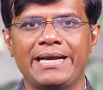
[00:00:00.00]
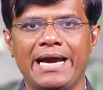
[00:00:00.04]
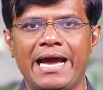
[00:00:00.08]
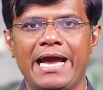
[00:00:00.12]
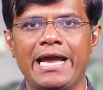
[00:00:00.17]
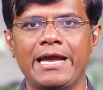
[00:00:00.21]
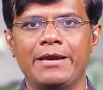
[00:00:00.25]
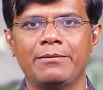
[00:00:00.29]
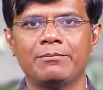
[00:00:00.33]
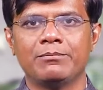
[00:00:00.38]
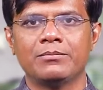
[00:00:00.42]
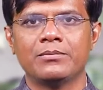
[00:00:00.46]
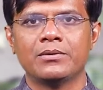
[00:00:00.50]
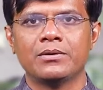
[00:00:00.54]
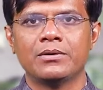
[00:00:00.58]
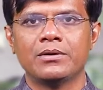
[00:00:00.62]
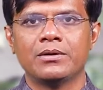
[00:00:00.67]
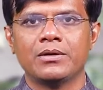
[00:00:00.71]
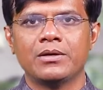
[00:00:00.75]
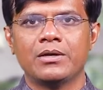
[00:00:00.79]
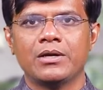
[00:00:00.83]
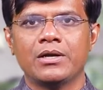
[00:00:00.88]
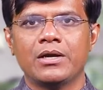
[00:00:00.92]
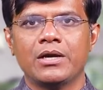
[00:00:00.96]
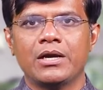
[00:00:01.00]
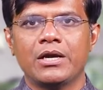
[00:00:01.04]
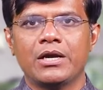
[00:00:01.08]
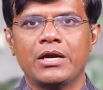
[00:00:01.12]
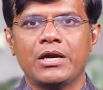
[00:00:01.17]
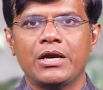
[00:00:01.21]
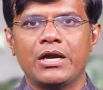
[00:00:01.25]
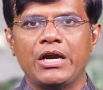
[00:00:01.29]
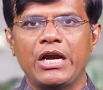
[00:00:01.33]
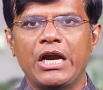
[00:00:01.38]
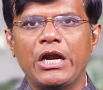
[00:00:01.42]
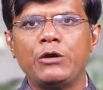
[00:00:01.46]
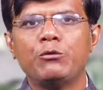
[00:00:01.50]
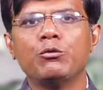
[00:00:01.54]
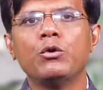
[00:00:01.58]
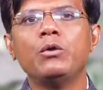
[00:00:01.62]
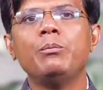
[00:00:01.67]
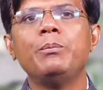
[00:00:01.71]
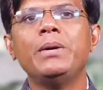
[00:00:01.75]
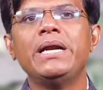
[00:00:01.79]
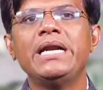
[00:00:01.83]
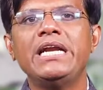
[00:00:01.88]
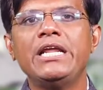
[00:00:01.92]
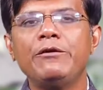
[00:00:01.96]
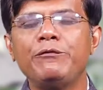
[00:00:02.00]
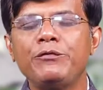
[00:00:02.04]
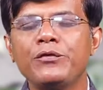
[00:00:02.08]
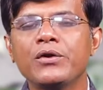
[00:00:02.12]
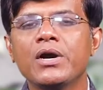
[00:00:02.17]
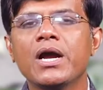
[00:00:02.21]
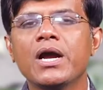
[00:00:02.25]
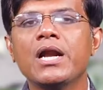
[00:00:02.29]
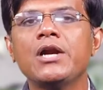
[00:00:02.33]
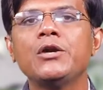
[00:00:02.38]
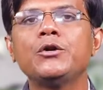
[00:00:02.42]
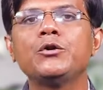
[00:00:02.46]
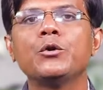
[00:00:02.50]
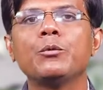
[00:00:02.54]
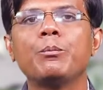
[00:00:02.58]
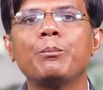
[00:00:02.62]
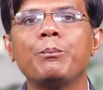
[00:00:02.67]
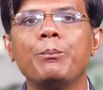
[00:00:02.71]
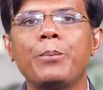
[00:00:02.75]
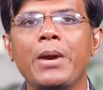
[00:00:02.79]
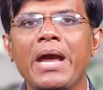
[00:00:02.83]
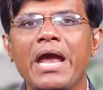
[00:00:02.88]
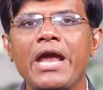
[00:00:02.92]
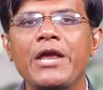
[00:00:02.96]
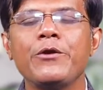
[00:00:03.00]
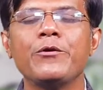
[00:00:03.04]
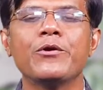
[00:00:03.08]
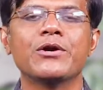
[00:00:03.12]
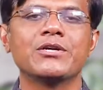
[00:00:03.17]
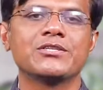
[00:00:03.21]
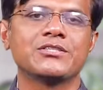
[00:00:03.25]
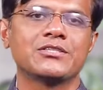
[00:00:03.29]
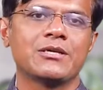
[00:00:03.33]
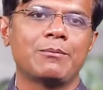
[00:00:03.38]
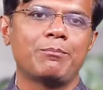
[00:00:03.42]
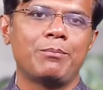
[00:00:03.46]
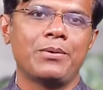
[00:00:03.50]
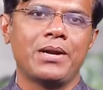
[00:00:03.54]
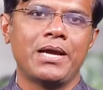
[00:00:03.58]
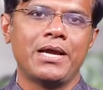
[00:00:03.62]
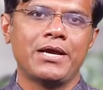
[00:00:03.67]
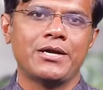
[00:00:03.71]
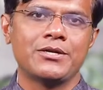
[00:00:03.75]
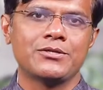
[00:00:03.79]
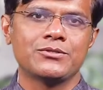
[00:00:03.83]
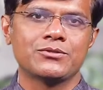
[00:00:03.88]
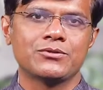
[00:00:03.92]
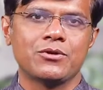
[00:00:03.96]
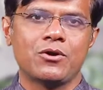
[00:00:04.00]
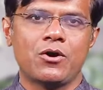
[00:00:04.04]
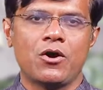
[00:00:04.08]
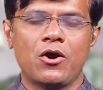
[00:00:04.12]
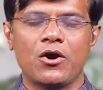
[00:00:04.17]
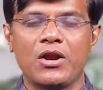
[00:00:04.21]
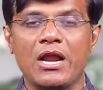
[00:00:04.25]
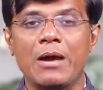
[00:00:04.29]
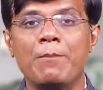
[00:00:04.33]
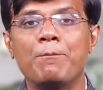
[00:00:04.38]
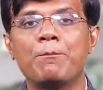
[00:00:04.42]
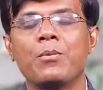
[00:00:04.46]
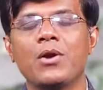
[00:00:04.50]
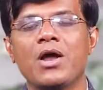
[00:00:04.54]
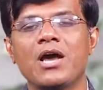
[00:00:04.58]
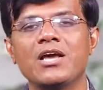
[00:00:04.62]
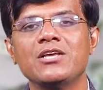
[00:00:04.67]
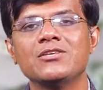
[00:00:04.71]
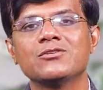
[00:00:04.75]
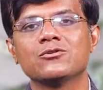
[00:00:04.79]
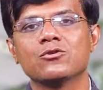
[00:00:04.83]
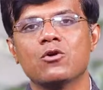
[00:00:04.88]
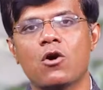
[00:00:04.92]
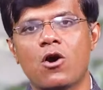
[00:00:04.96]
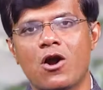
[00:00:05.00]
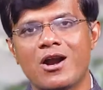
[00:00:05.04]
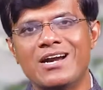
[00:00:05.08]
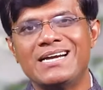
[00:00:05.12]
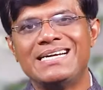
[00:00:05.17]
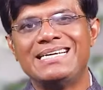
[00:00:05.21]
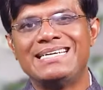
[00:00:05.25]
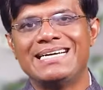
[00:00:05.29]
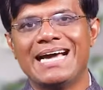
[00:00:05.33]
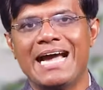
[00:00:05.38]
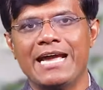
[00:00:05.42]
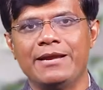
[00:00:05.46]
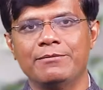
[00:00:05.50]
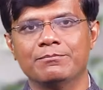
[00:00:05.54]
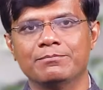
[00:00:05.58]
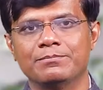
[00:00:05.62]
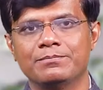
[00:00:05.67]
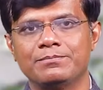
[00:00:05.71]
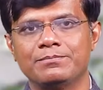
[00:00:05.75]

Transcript: time, it would be difficult to pay your suppliers or employees on time.